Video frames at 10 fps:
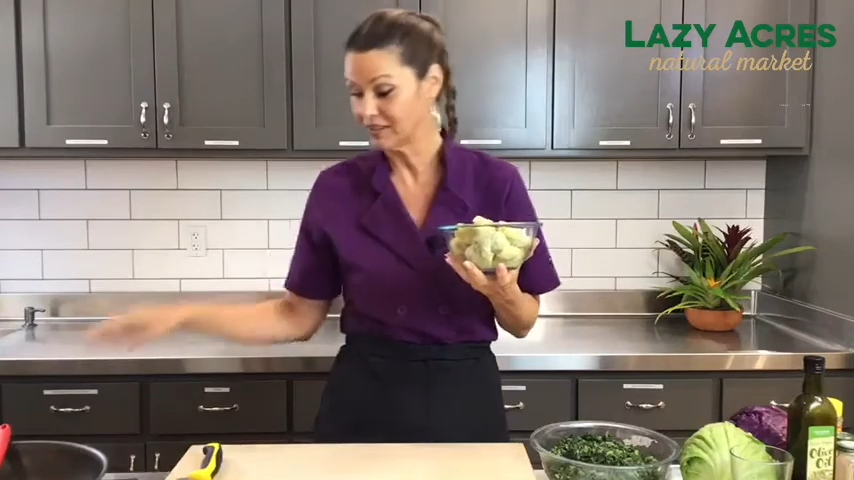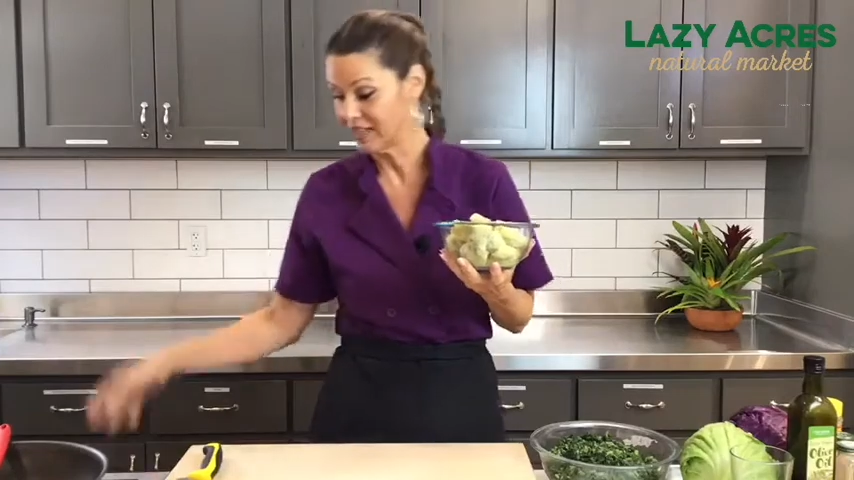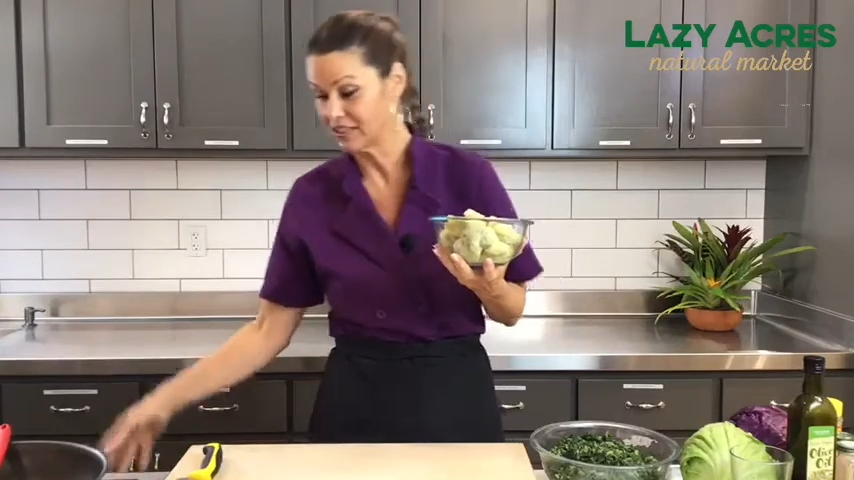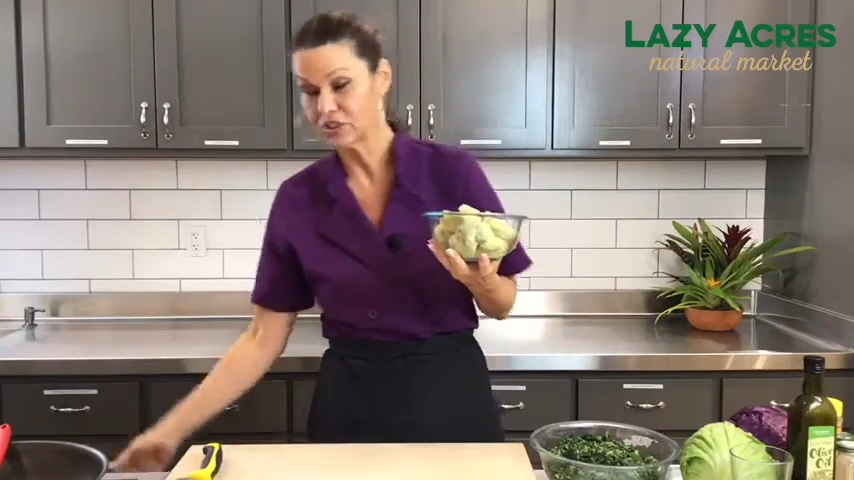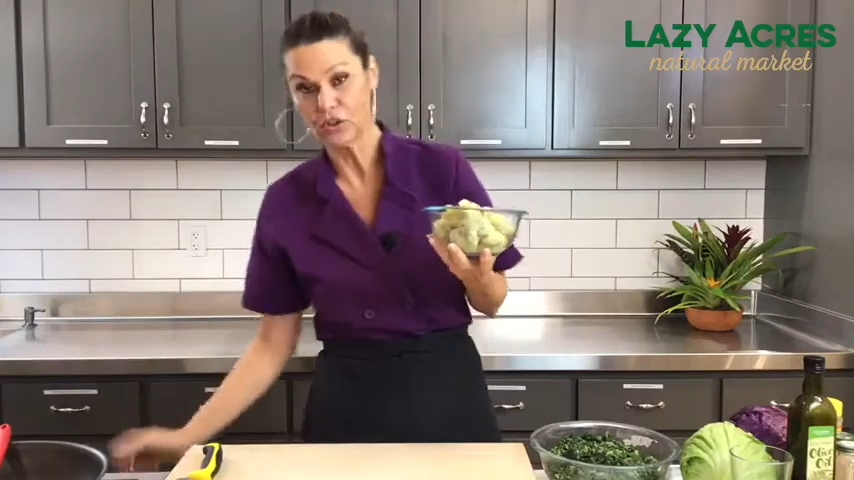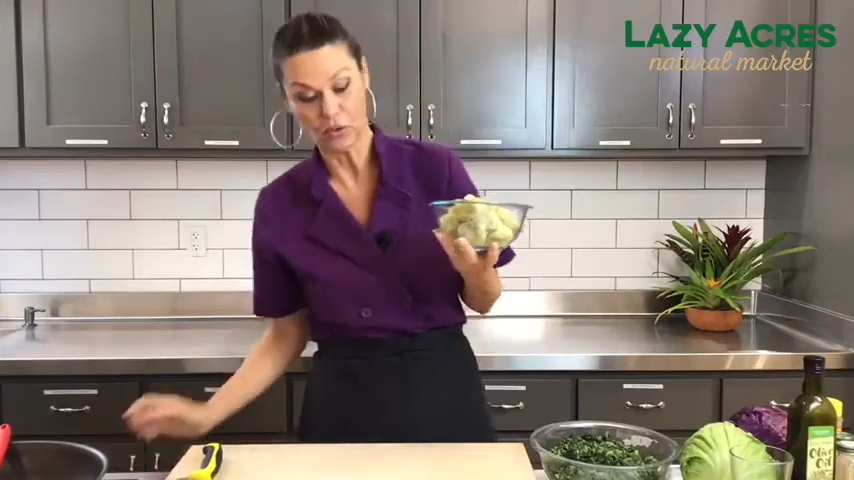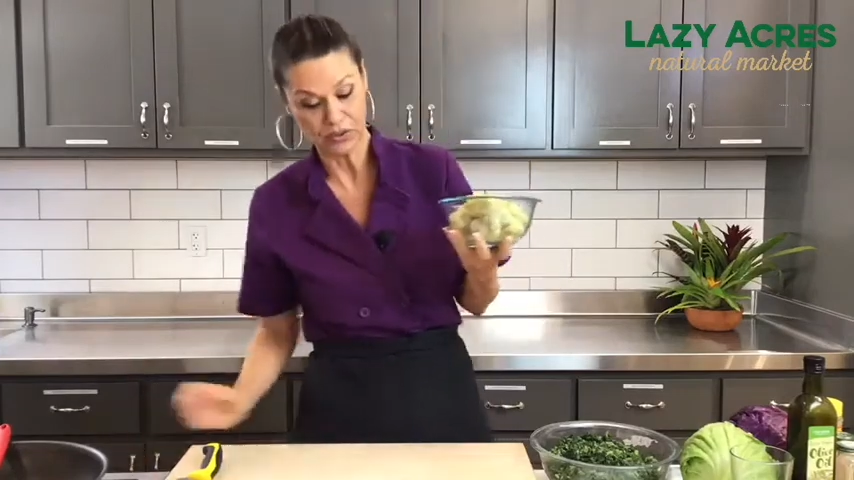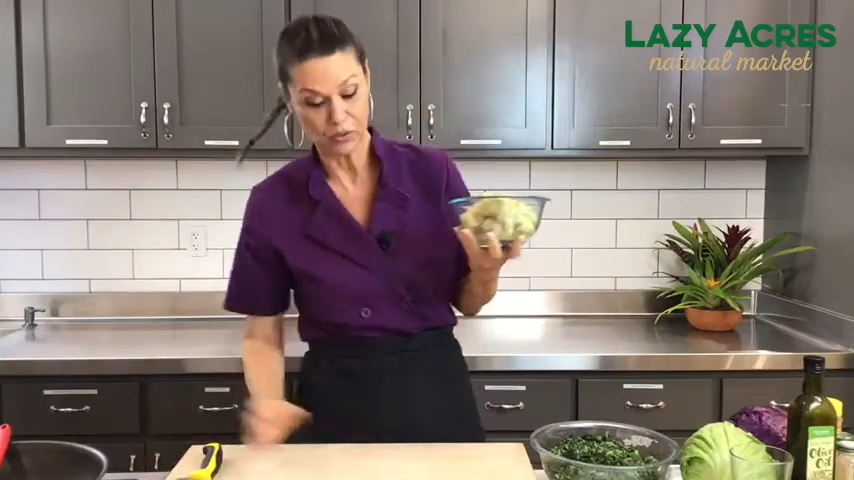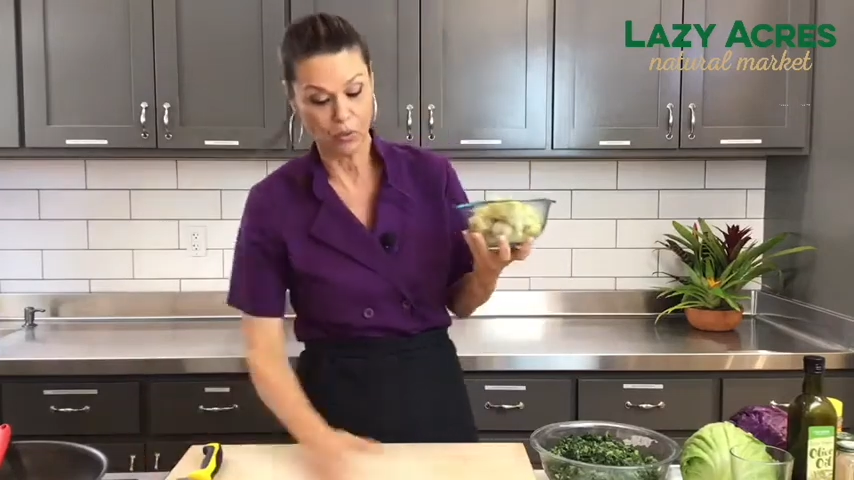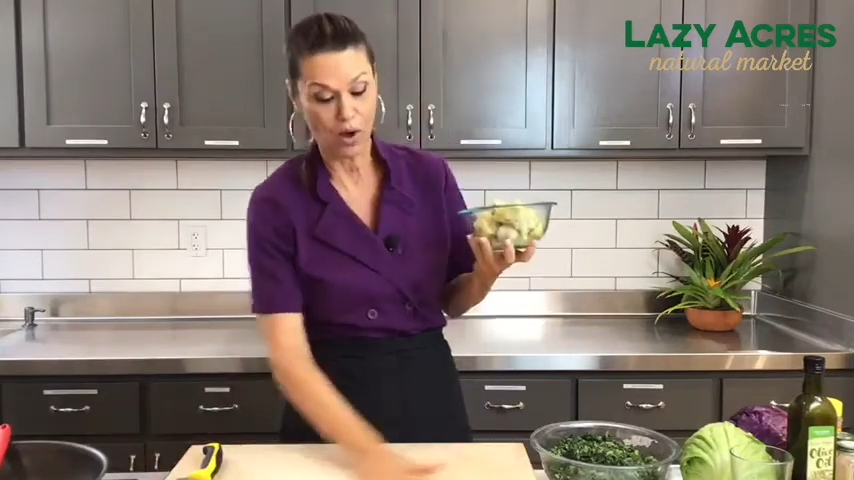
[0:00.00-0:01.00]
that are soaked
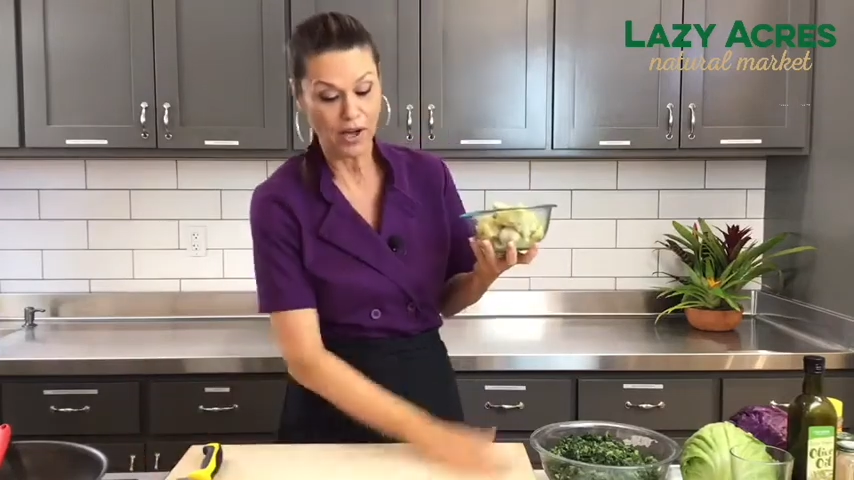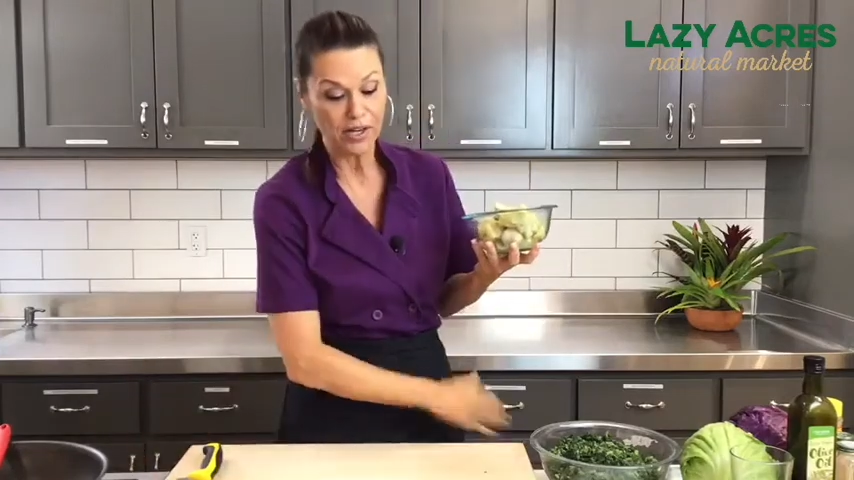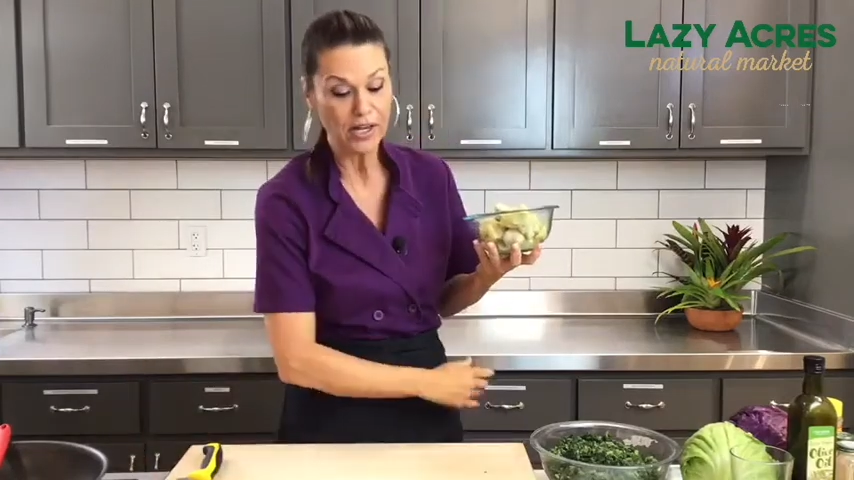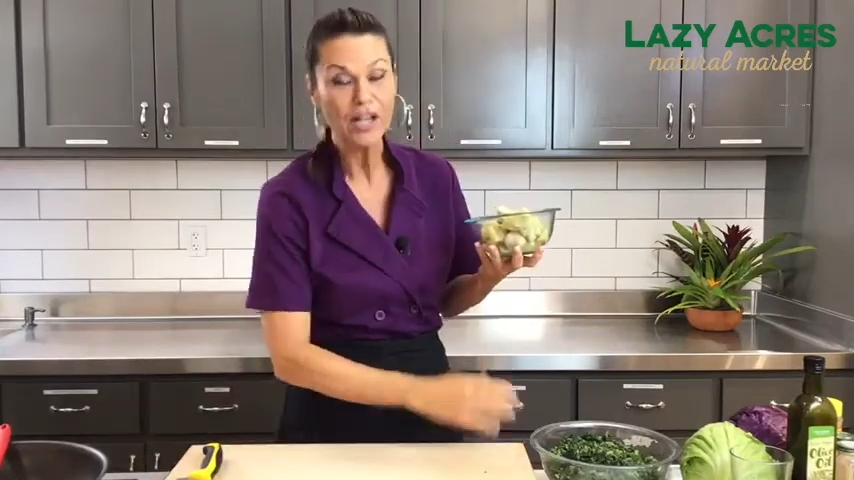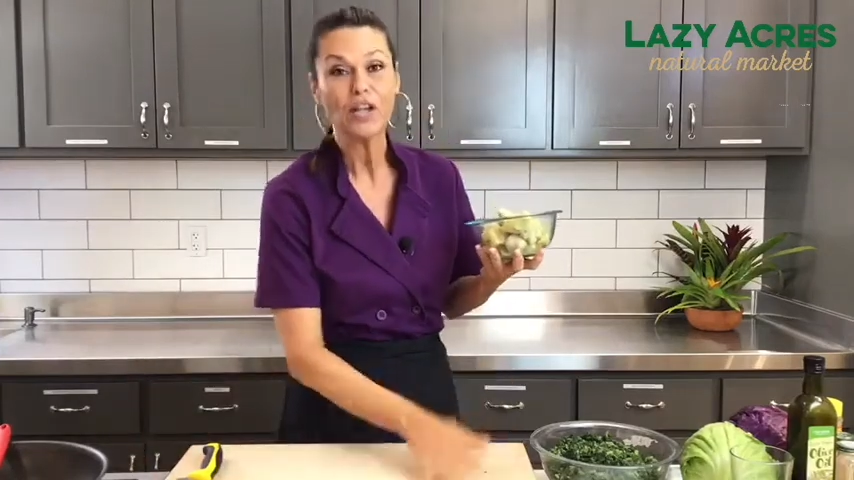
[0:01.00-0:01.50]
in water,